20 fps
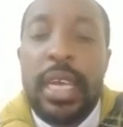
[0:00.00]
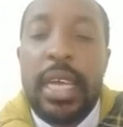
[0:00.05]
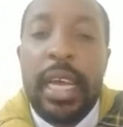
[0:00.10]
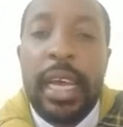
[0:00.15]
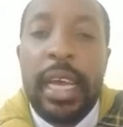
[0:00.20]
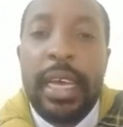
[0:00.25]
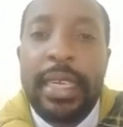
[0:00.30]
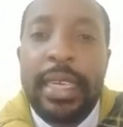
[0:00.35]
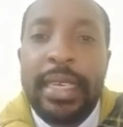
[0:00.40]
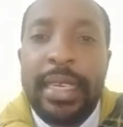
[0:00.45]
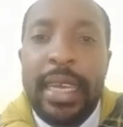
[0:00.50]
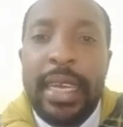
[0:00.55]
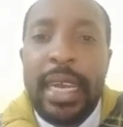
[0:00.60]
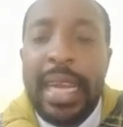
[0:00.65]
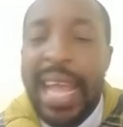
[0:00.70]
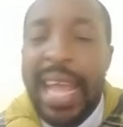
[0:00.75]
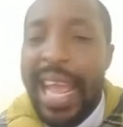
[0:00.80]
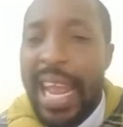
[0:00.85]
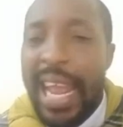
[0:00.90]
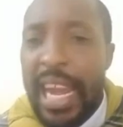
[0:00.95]
send
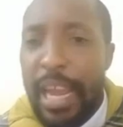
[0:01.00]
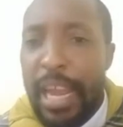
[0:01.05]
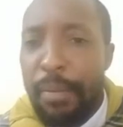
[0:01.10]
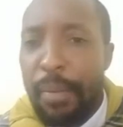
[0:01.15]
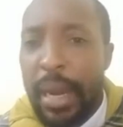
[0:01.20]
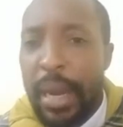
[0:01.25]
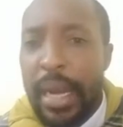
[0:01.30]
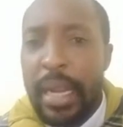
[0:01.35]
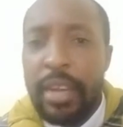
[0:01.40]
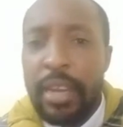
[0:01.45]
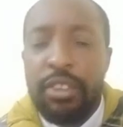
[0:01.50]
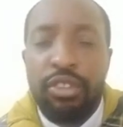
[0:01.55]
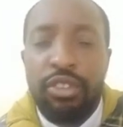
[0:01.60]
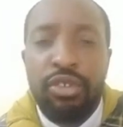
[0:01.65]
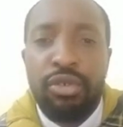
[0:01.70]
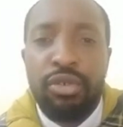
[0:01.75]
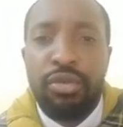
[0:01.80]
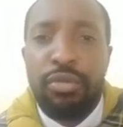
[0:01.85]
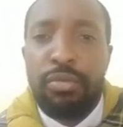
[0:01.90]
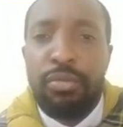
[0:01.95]
any money
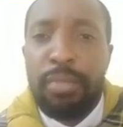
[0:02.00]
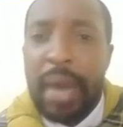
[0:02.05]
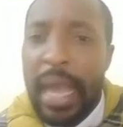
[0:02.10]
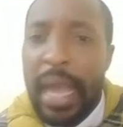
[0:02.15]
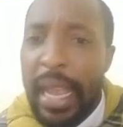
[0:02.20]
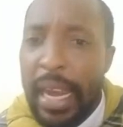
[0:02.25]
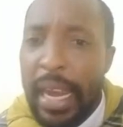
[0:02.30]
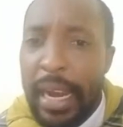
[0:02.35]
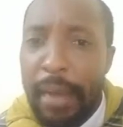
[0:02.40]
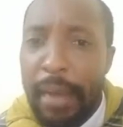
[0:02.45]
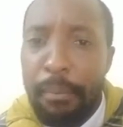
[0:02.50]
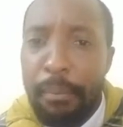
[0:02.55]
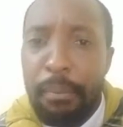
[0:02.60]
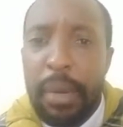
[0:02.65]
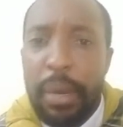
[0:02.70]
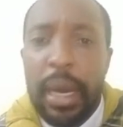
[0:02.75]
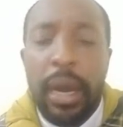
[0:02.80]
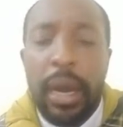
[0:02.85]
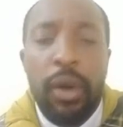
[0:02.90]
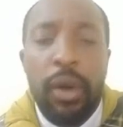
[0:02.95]
to my
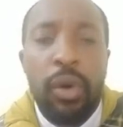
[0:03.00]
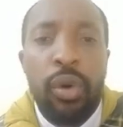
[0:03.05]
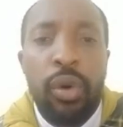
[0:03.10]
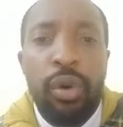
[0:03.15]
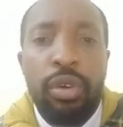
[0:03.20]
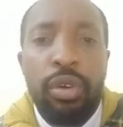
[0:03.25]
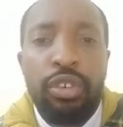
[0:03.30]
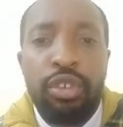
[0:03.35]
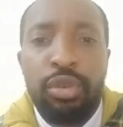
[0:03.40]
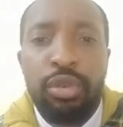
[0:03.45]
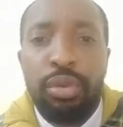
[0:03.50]
number or to